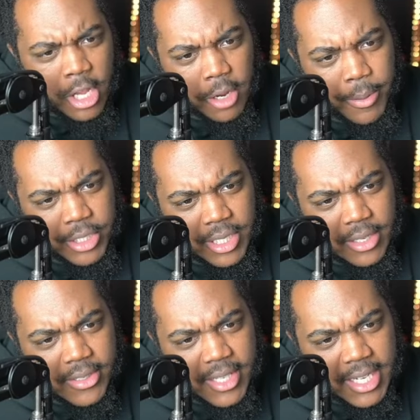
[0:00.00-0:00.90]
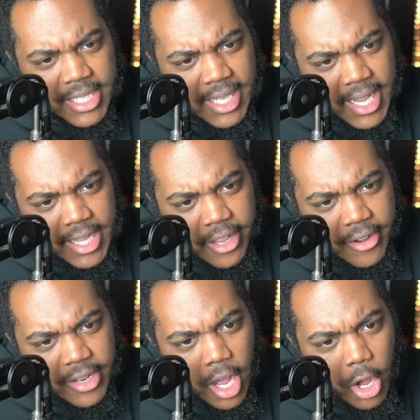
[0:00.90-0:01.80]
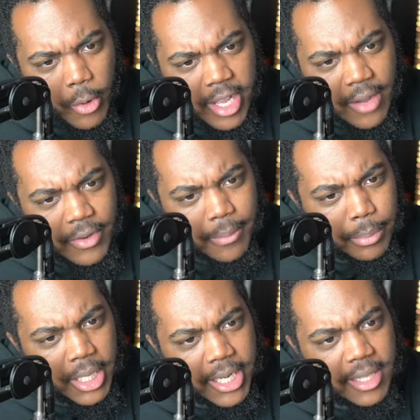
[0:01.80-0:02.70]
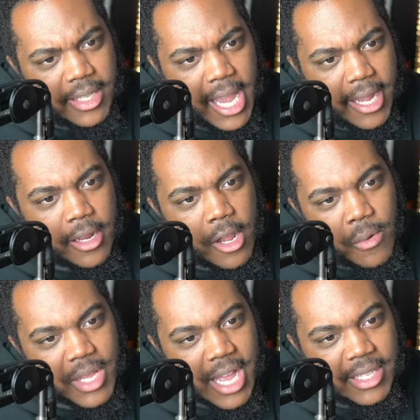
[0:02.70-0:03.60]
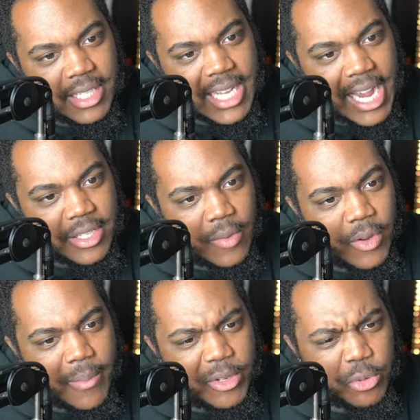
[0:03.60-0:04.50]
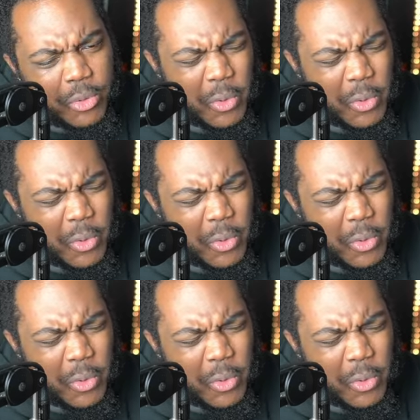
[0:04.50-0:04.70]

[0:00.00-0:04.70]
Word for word: your precious little son is laying there in the hallway covered in blood, dead, without his desires ever coming true.